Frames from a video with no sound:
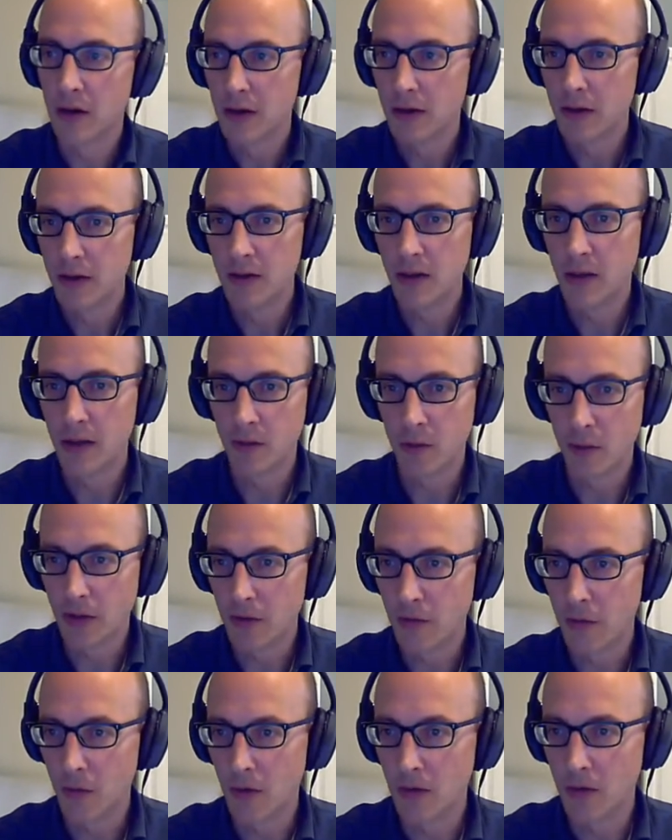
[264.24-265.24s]
than grid
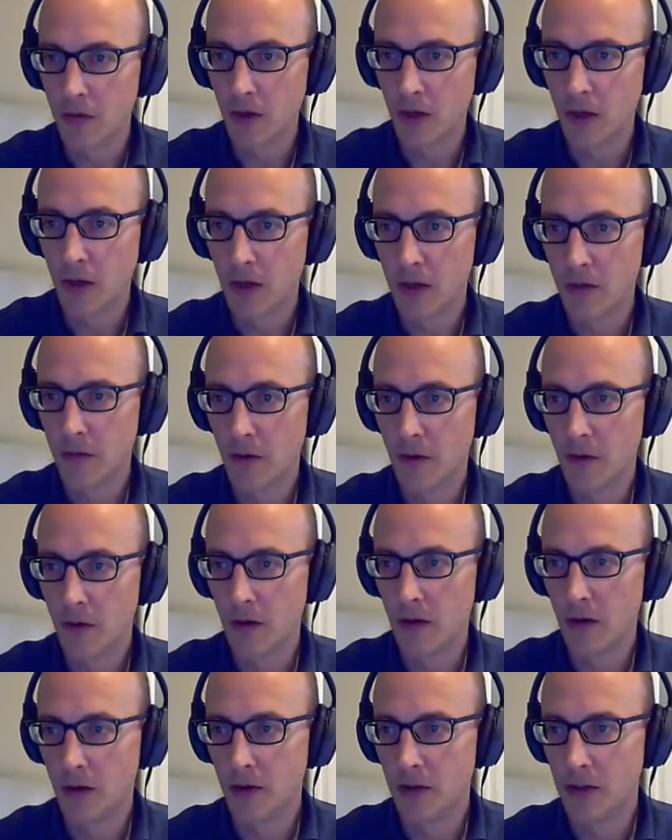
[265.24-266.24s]
search.
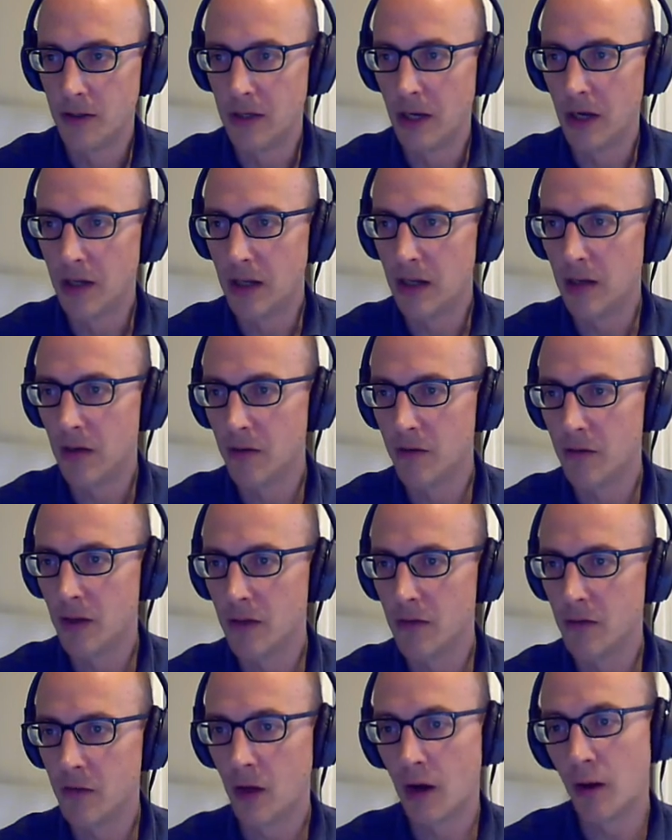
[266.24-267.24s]
So the idea is
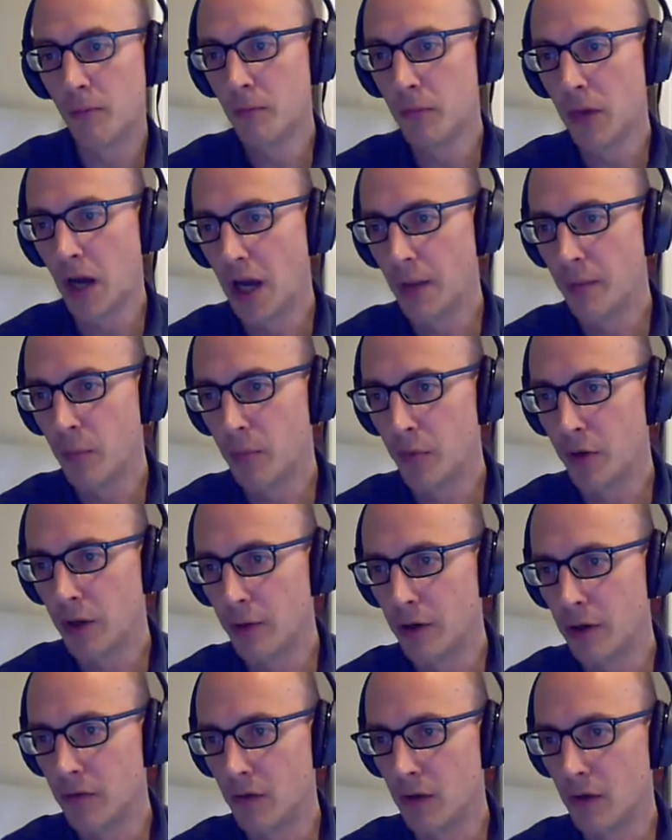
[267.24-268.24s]
that some
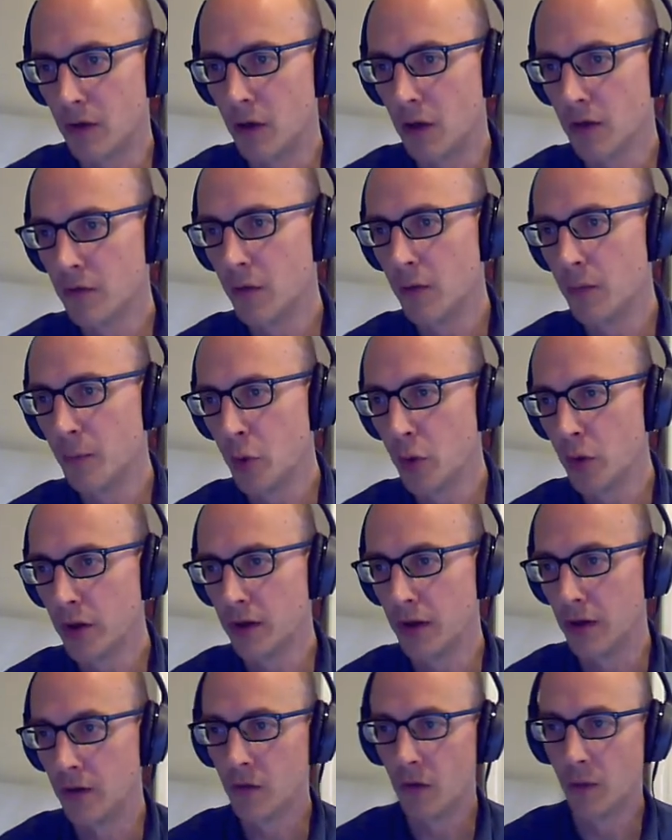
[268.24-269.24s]
hyperparameters are not so
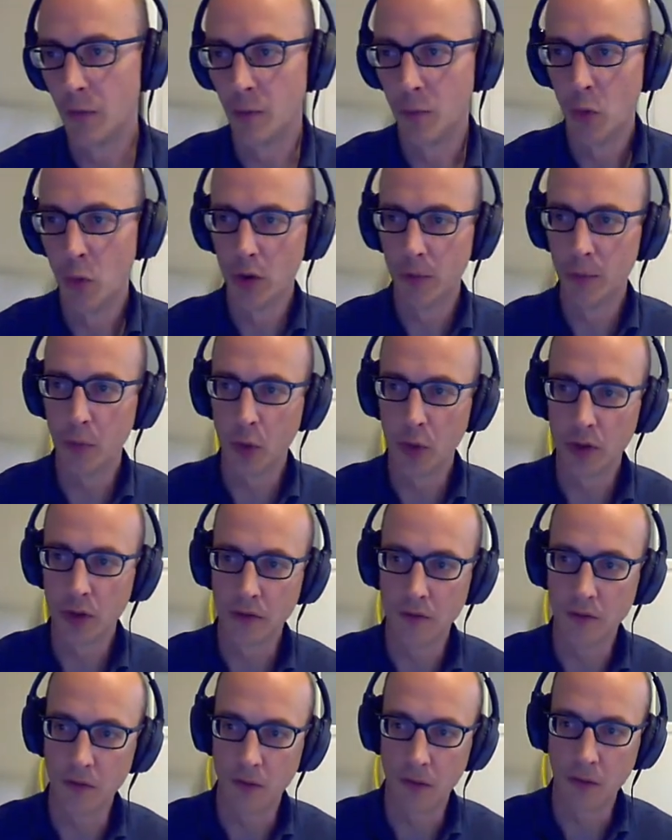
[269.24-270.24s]
important and some are more
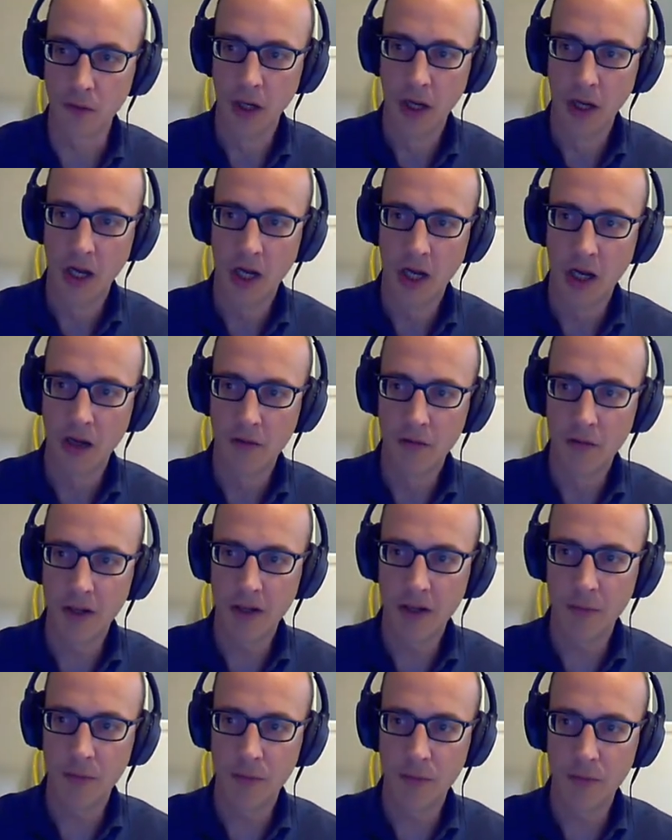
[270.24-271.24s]
important. So
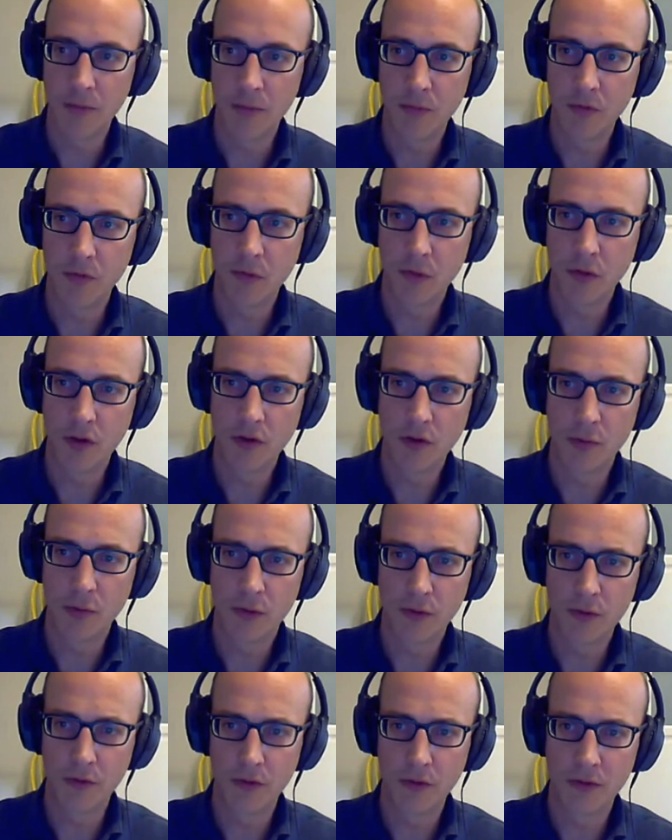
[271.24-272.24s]
random search
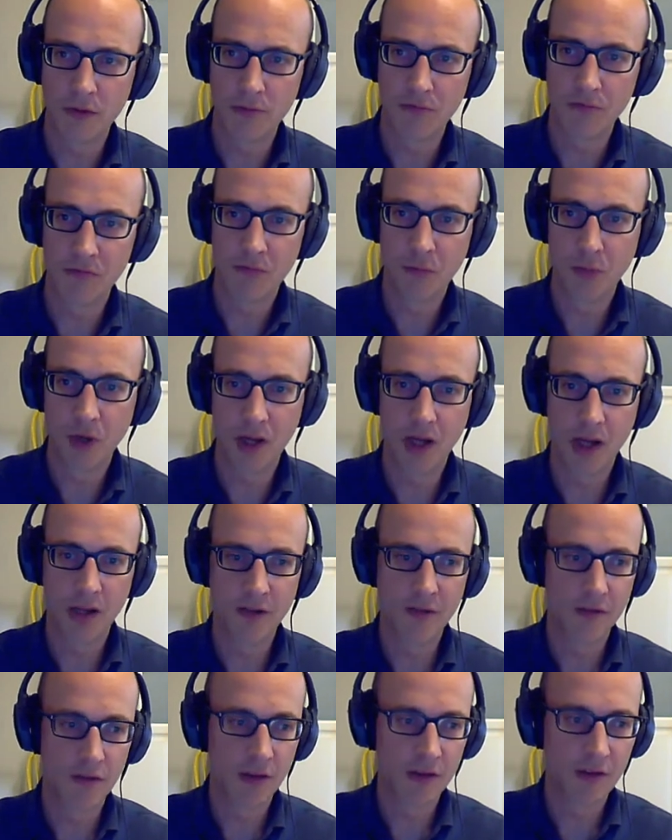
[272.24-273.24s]
wasn't, well,
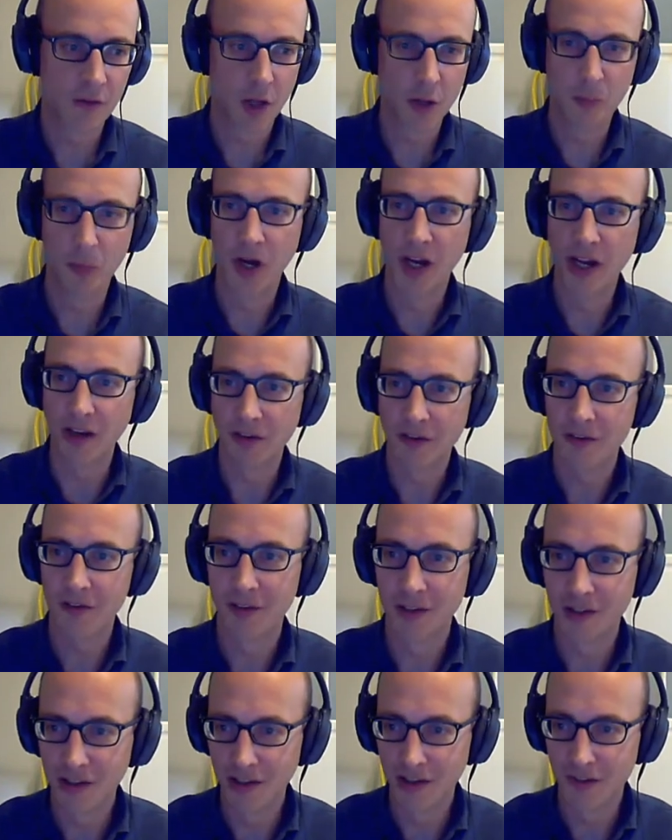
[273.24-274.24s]
it's not
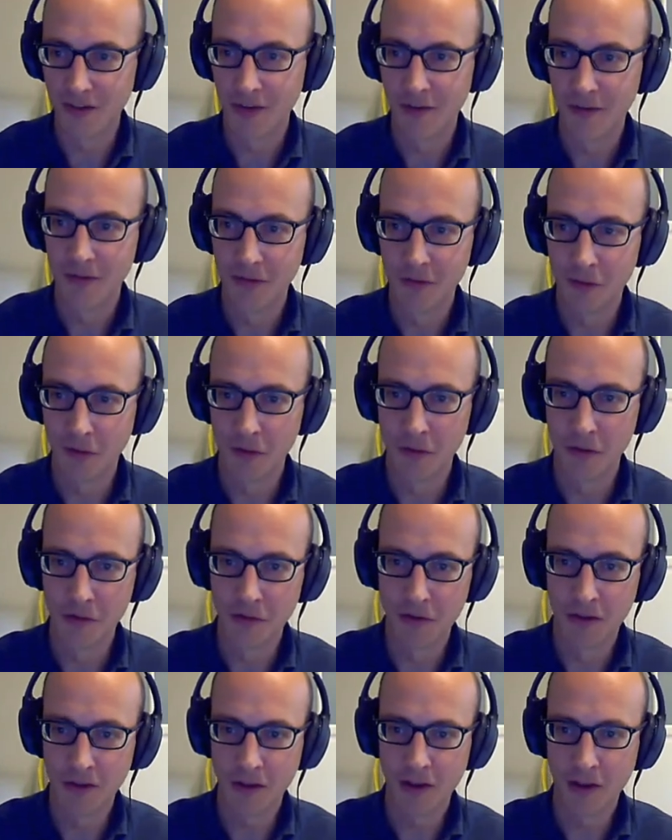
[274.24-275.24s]
biased, at least.
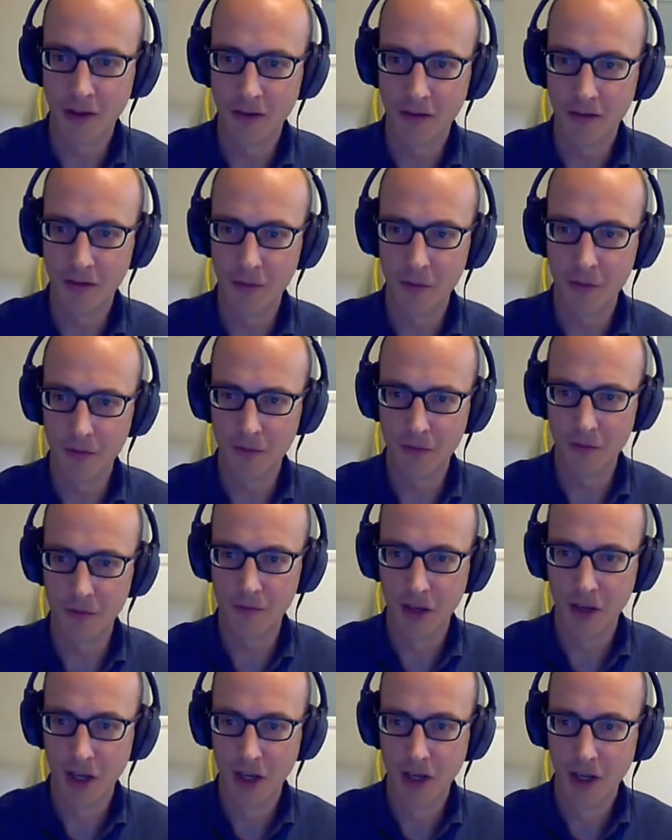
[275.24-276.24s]
So this
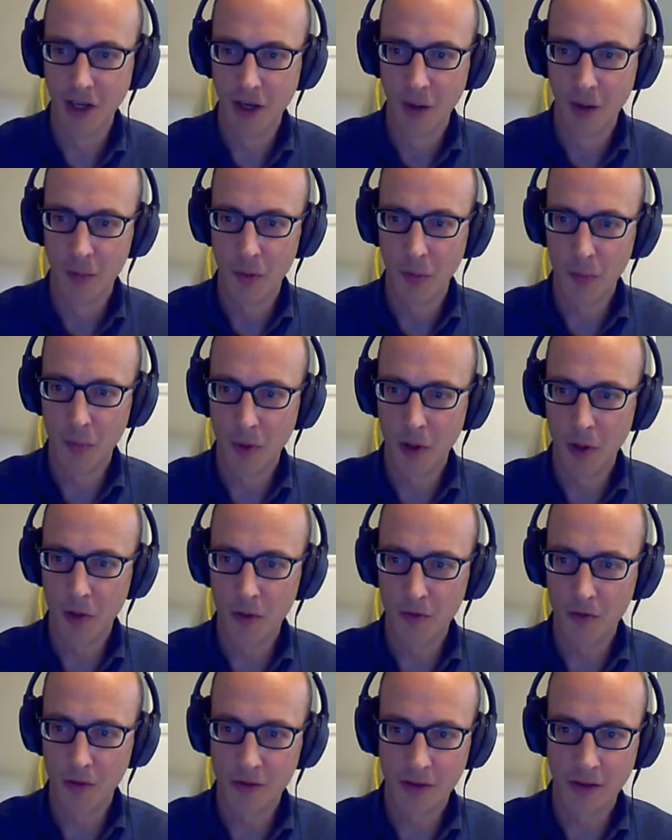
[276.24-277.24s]
was
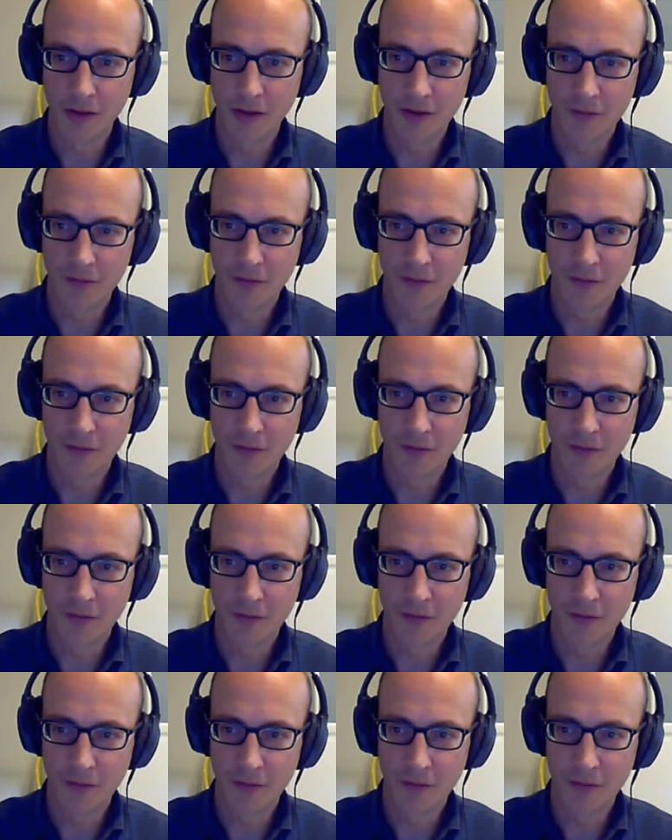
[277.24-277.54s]
proposed, I think,